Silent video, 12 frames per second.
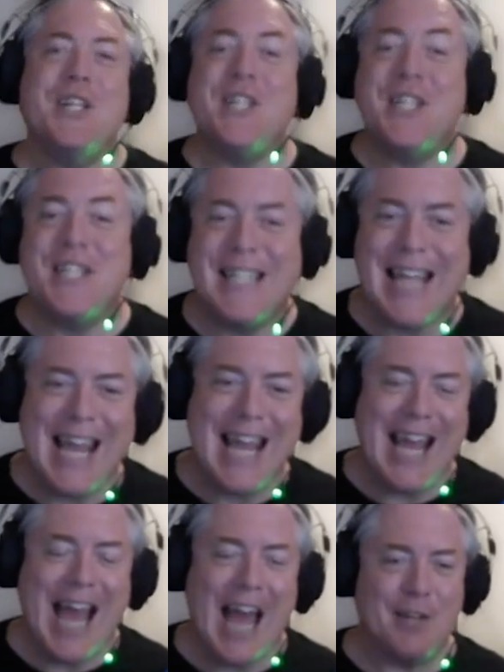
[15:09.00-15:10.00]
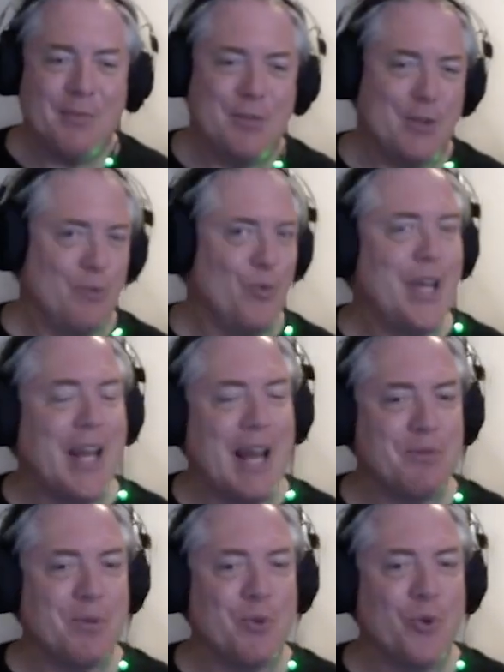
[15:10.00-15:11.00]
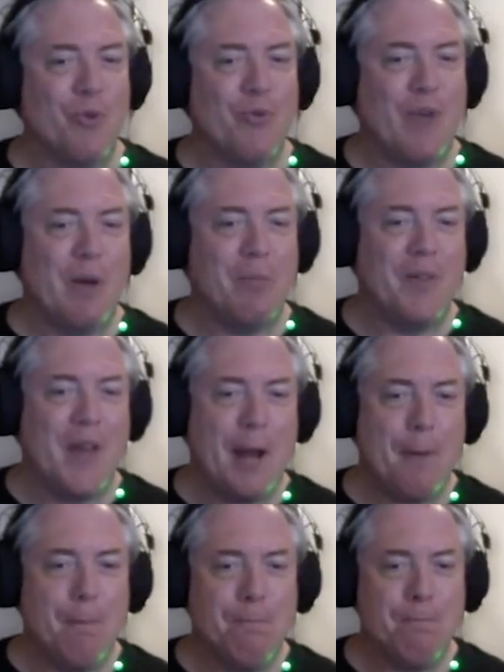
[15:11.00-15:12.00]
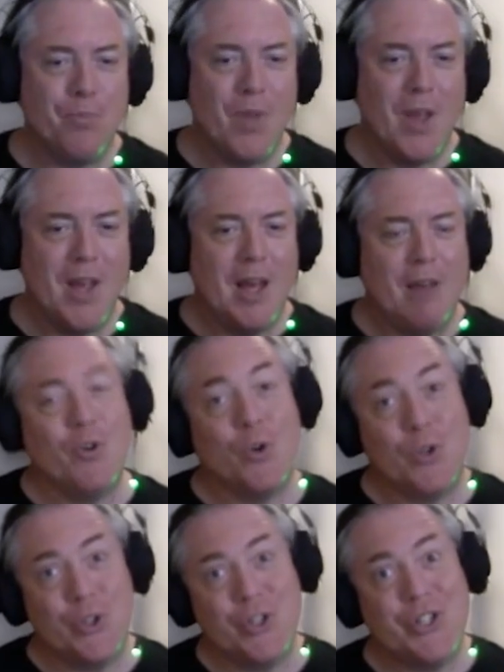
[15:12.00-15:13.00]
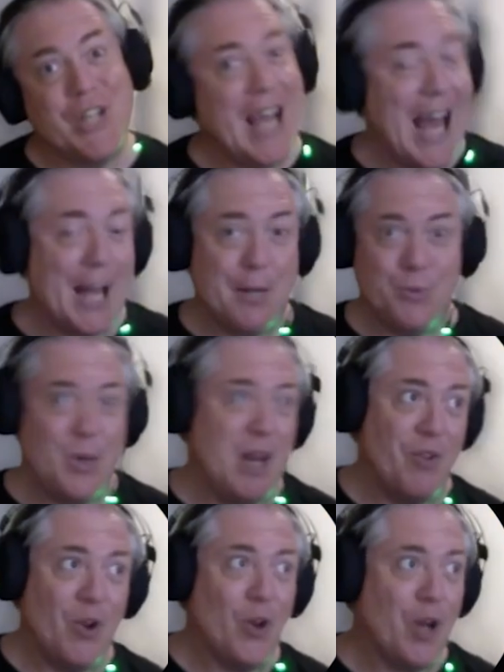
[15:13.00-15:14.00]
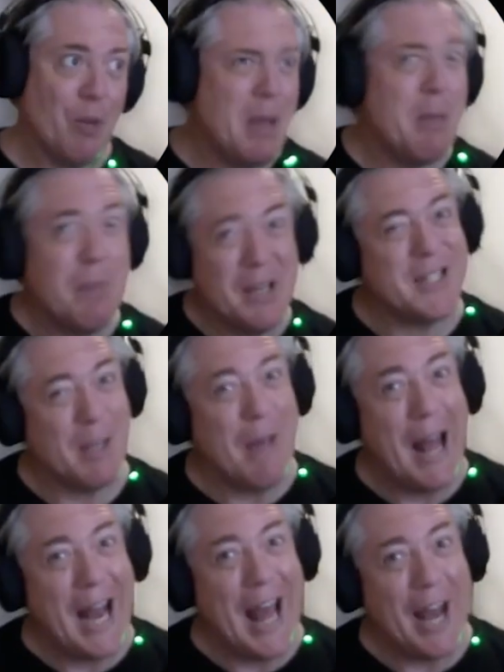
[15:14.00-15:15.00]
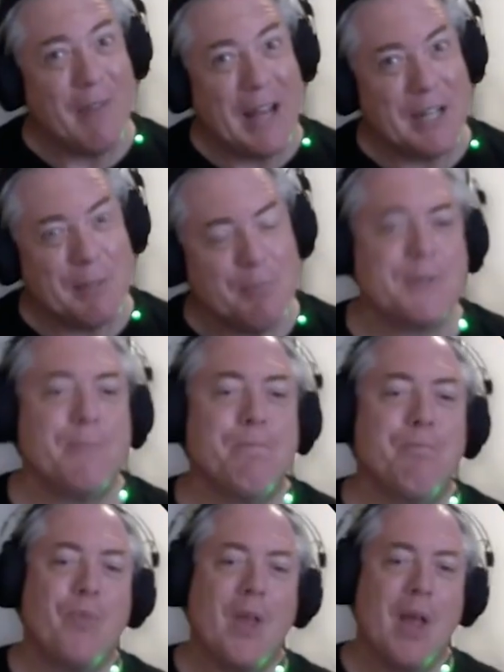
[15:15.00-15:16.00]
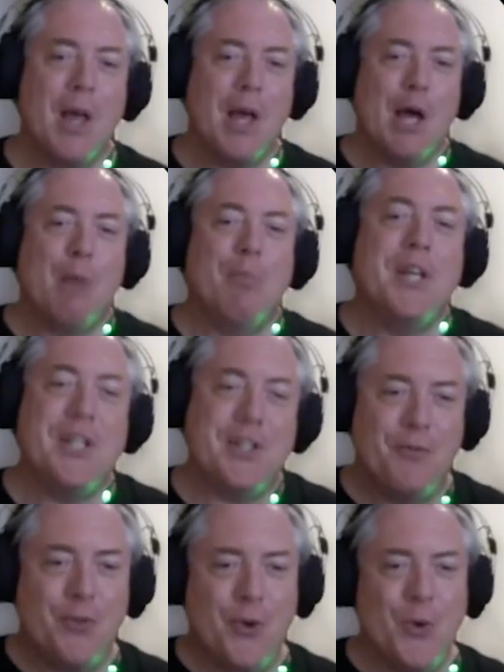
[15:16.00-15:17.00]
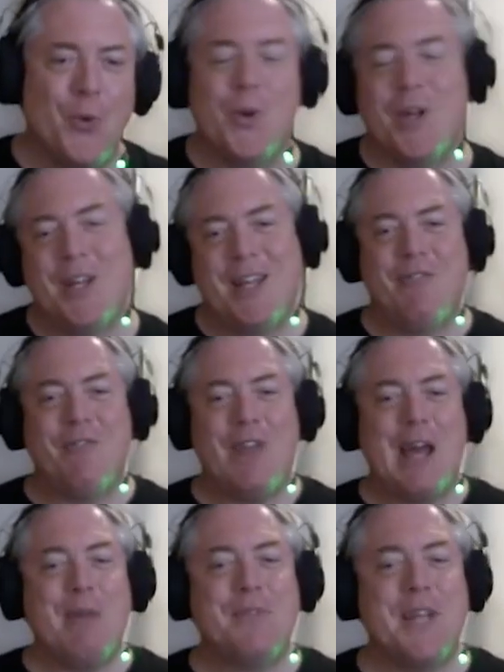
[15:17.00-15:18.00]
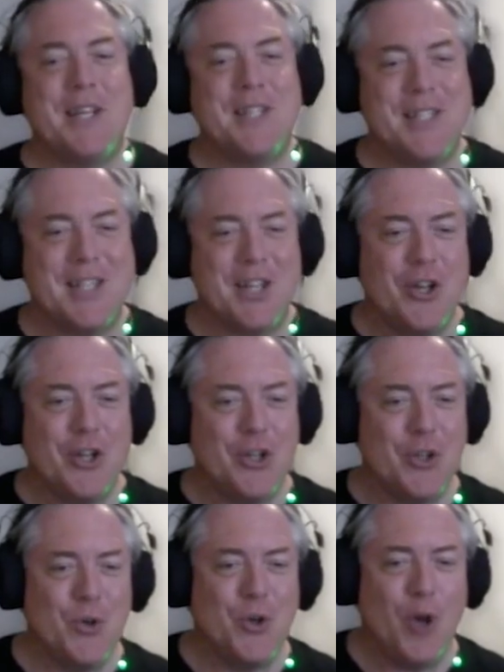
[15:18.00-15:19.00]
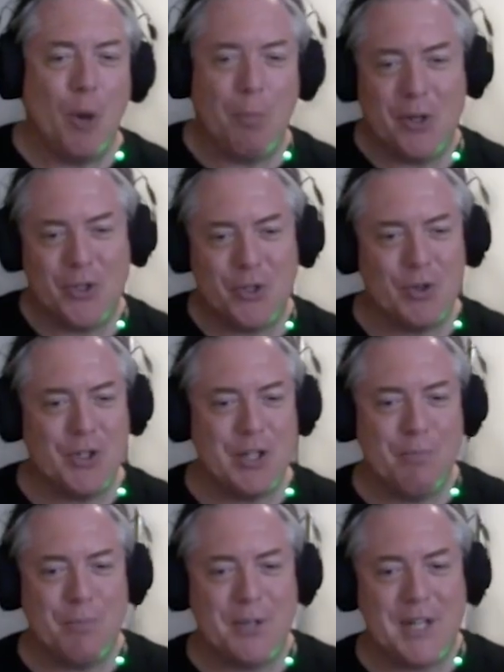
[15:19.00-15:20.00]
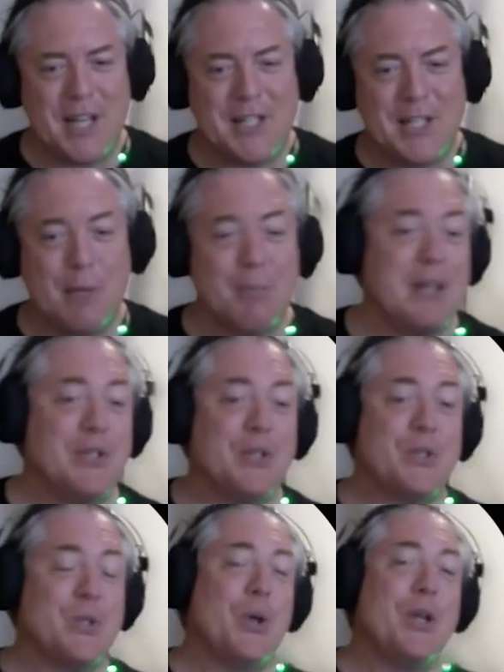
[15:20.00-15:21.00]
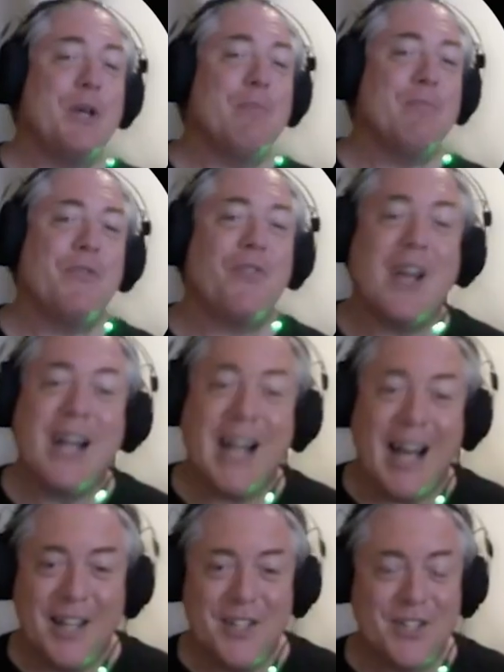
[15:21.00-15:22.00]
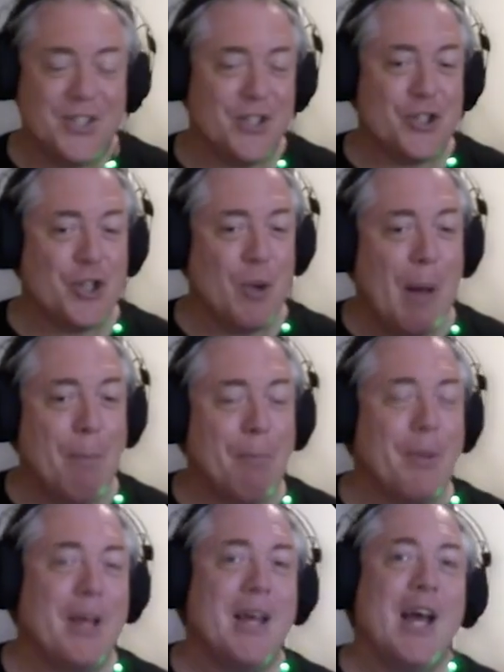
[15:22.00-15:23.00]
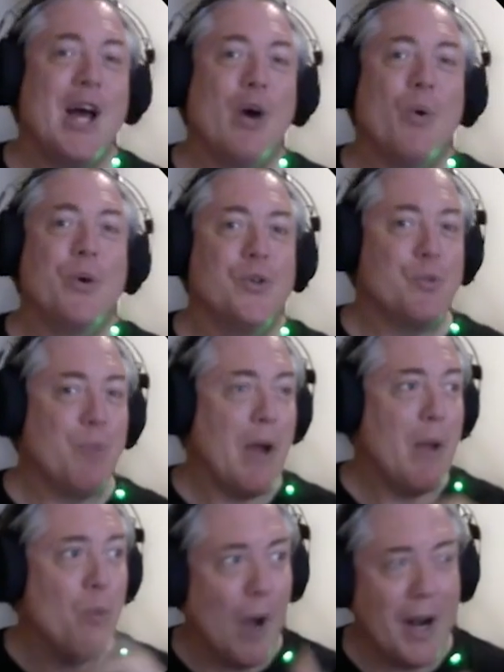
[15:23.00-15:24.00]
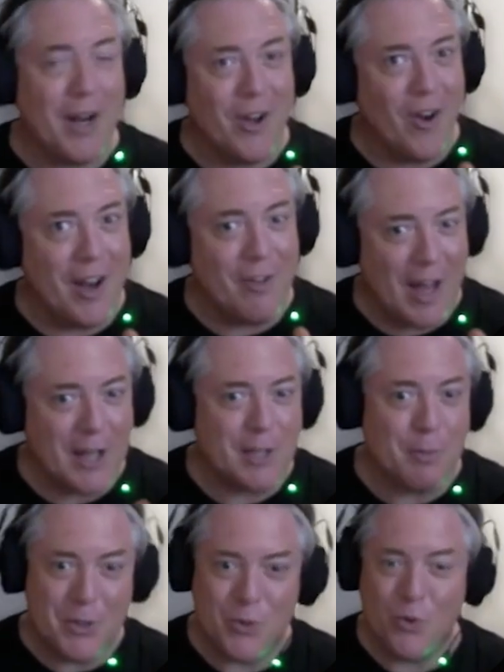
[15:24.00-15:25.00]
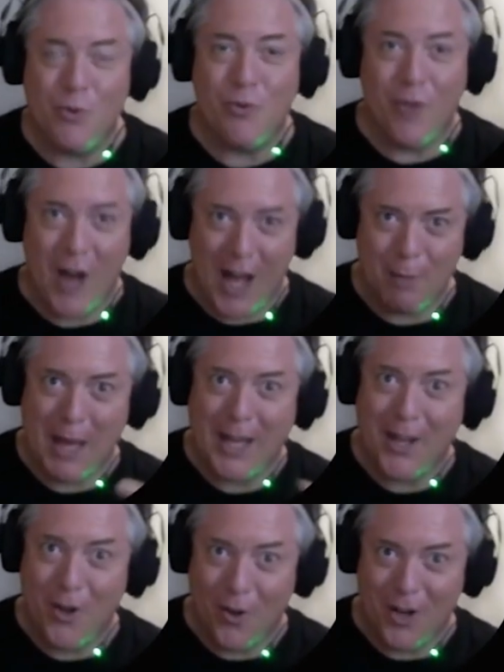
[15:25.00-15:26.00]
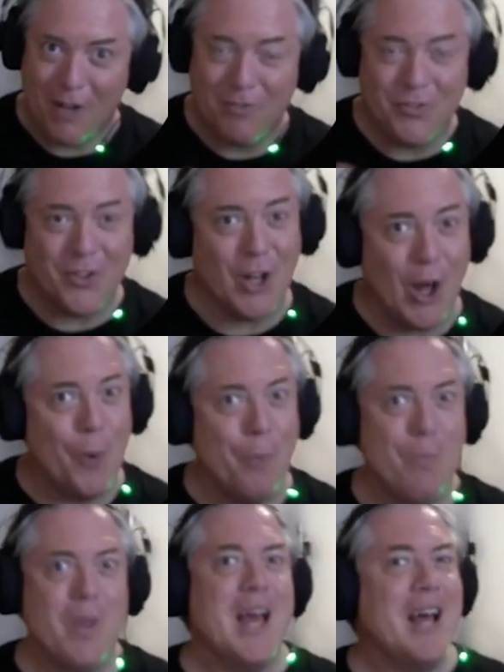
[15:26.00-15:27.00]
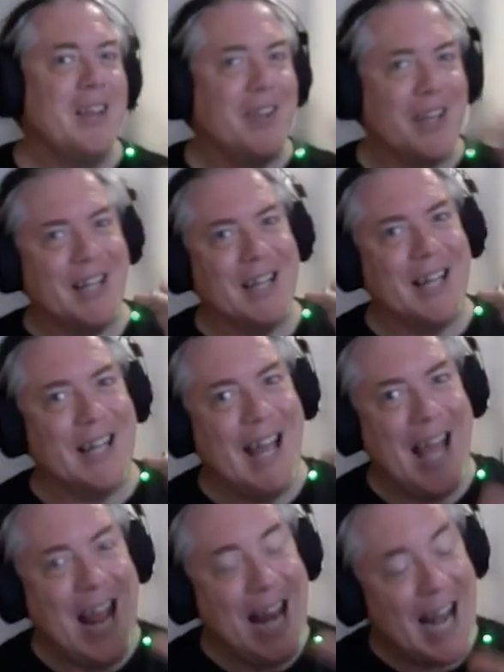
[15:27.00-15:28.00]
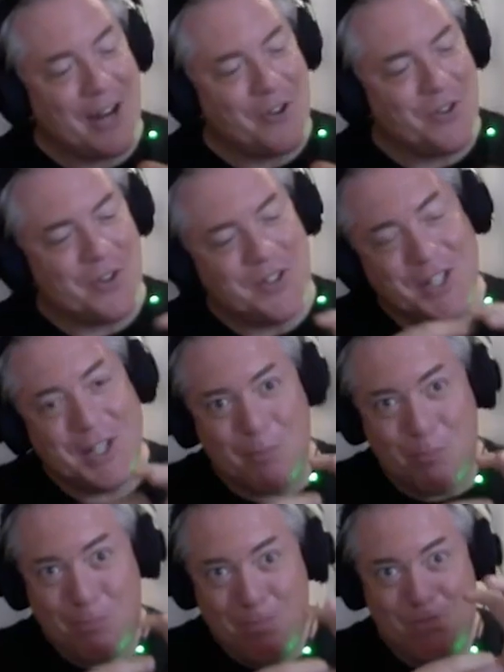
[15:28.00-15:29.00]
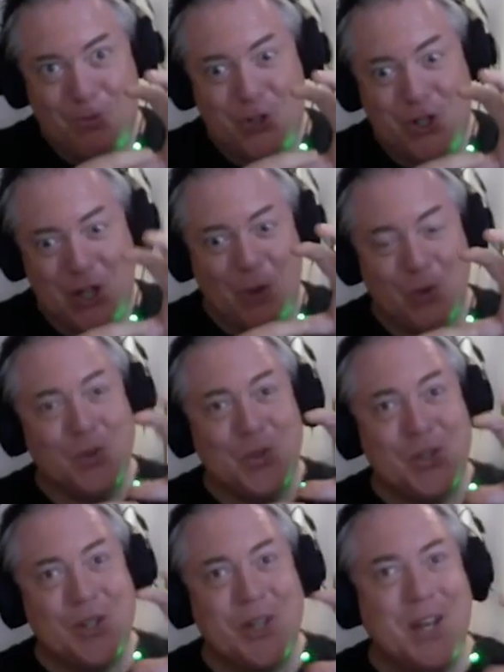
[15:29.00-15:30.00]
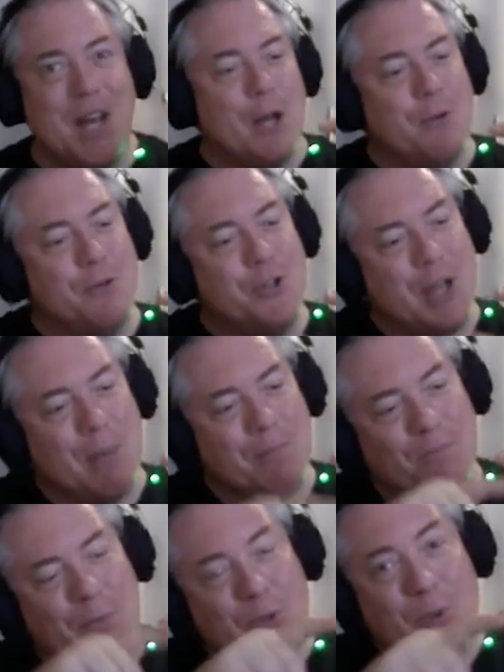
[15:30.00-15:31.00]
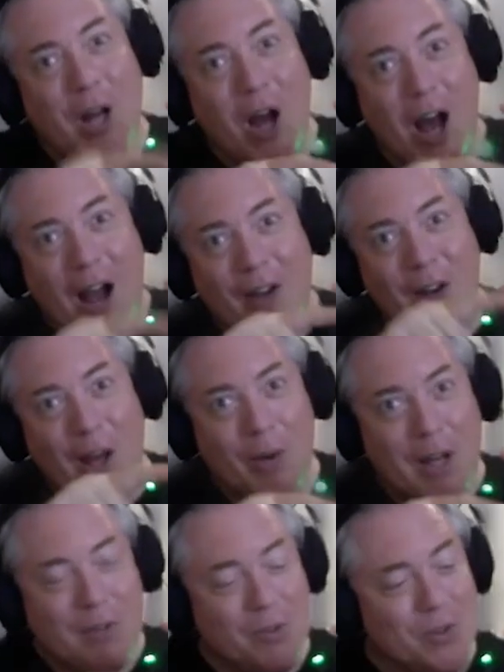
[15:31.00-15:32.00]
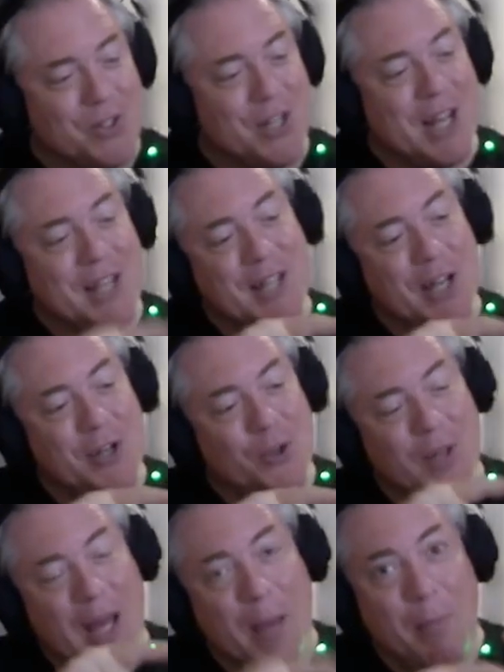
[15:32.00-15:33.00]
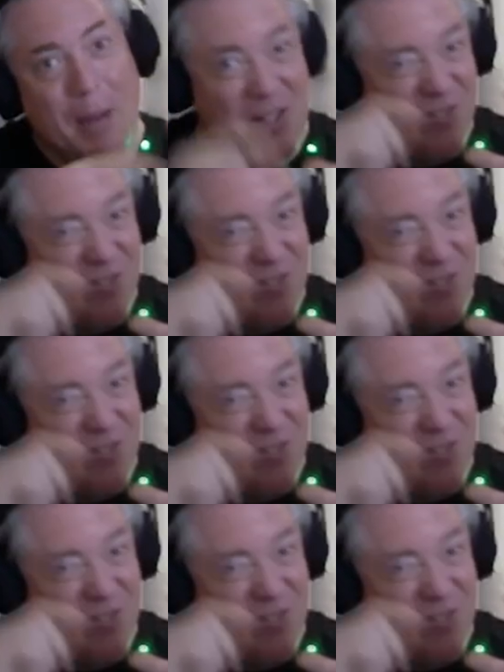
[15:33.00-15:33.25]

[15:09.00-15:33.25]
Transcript: is seeing atoms, and we can have some good fun with that. Of course, you're seeing atoms whenever you look at me because I'm made out of atoms. But here's a few flame tests that you can do. Copper, strontium, potassium and sodium, different colours that show up when you spray one kind of atom into a fire to make it hot enough to glow. The little electrons in the shells jump between higher and lower levels, and as they do, they emit a